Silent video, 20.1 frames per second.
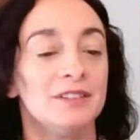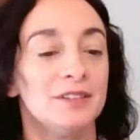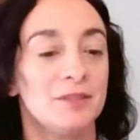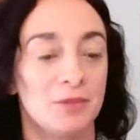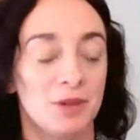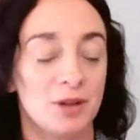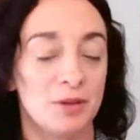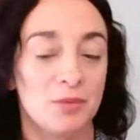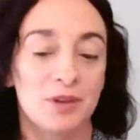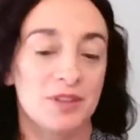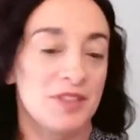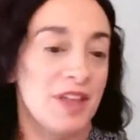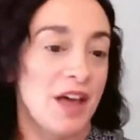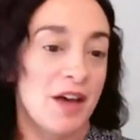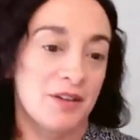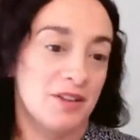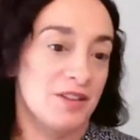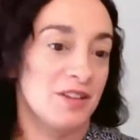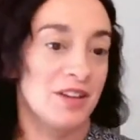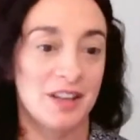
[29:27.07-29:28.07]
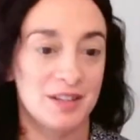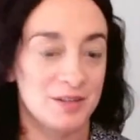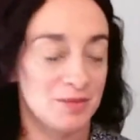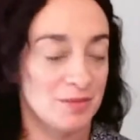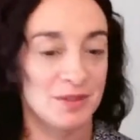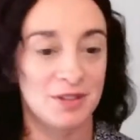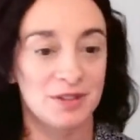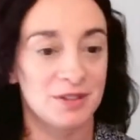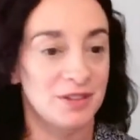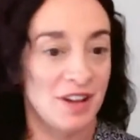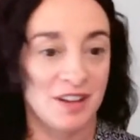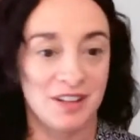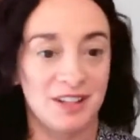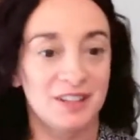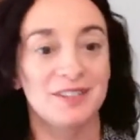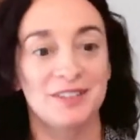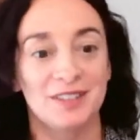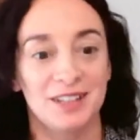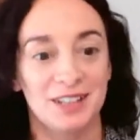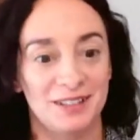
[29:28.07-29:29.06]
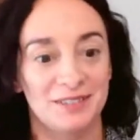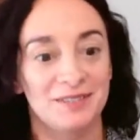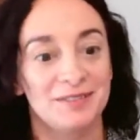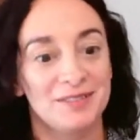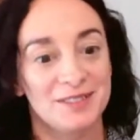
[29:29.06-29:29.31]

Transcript: without you guys, we're not anything.